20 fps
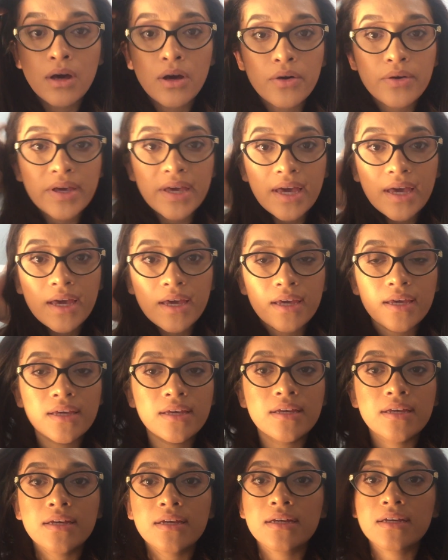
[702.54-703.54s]
Okay,
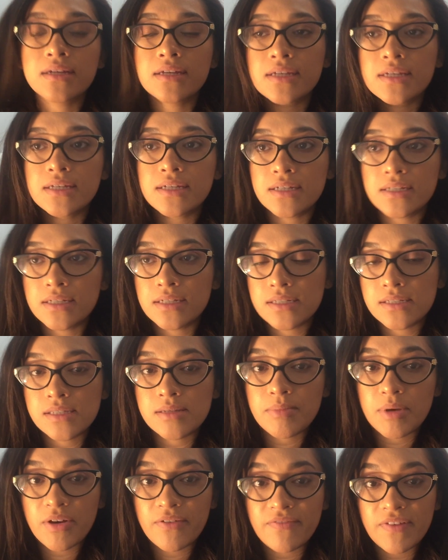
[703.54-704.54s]
it is
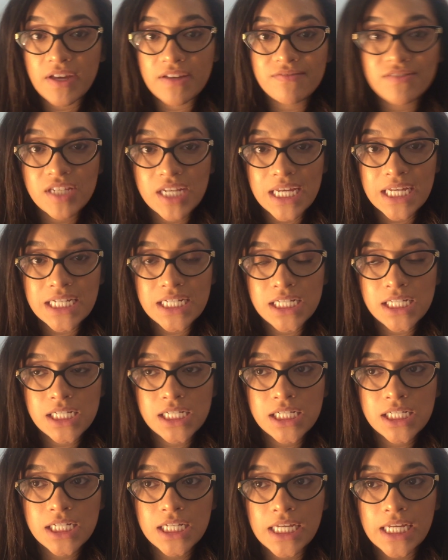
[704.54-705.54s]
about
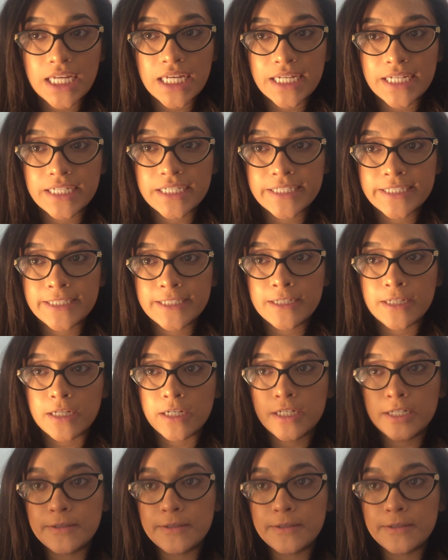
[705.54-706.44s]
5:10 and